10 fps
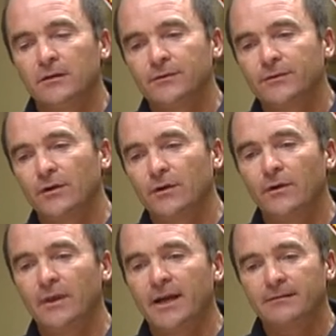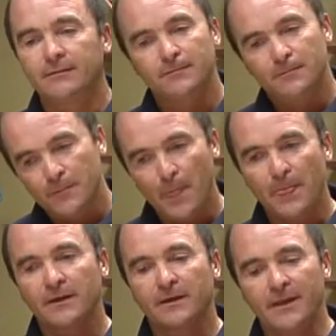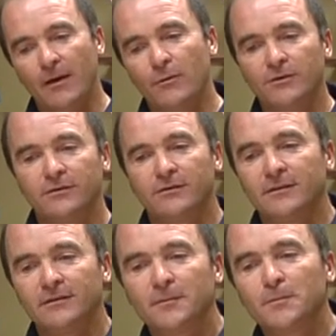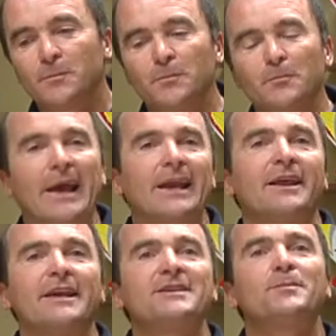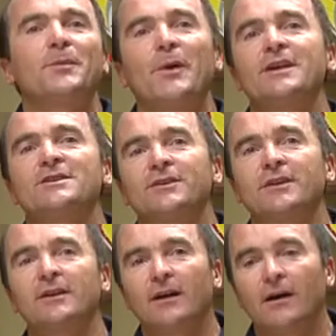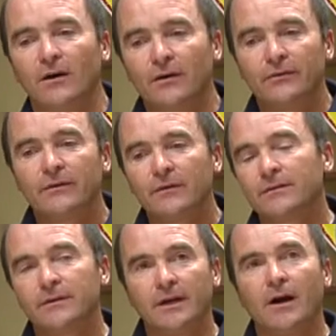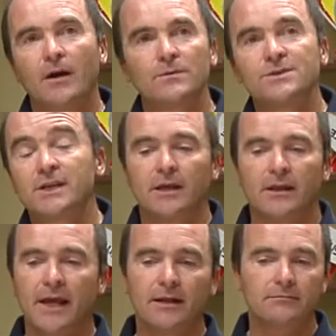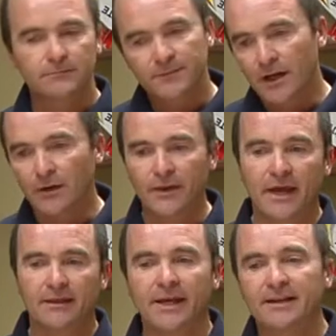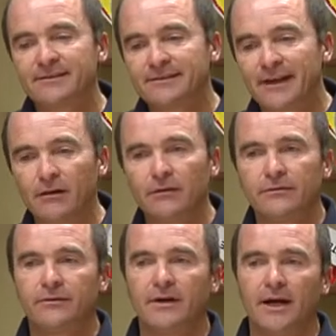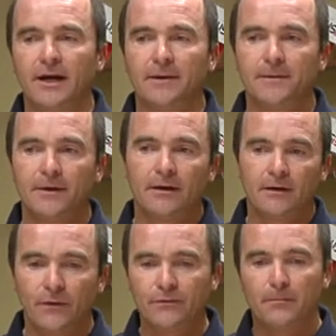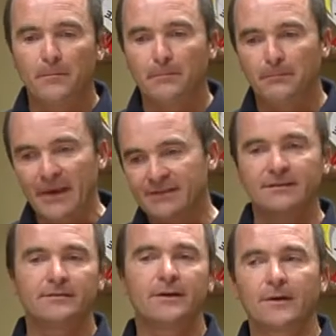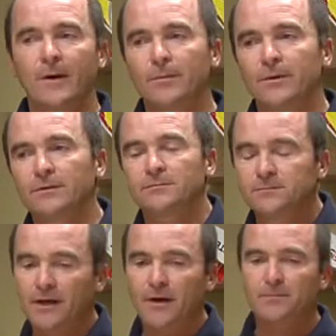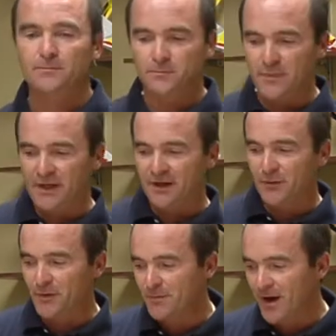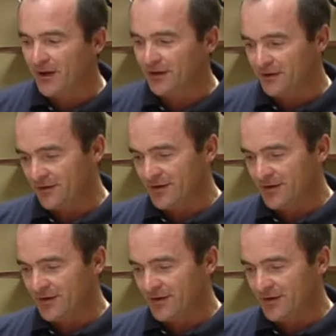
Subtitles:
So that was mainly the inspiration of the CarbonZ. Then, the idea itself of mixing the carbon, I've been doing model